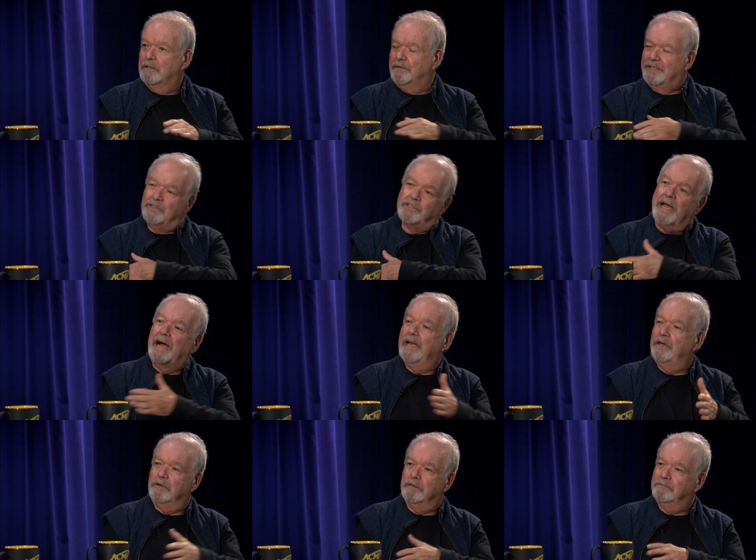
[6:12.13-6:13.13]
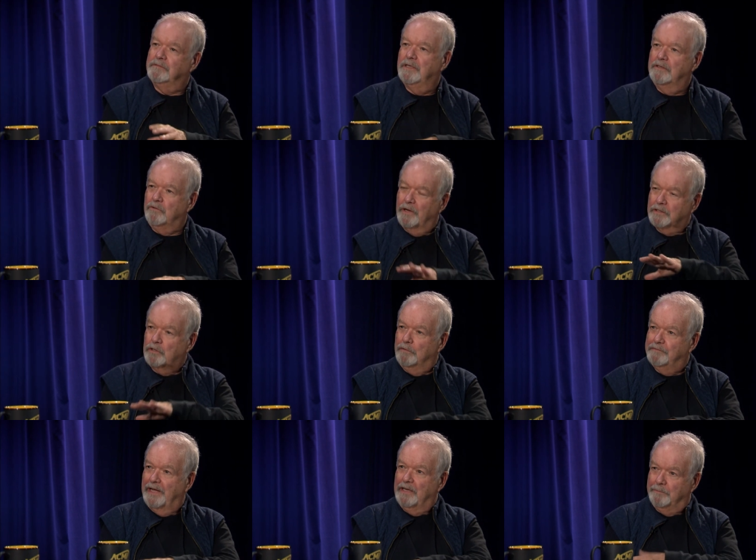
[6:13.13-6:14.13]
the entire, not the
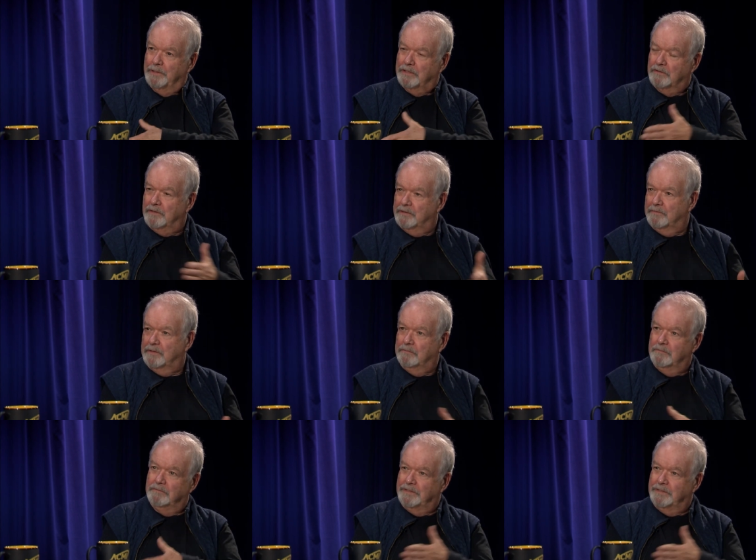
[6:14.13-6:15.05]
novella, but the, mm-hmm.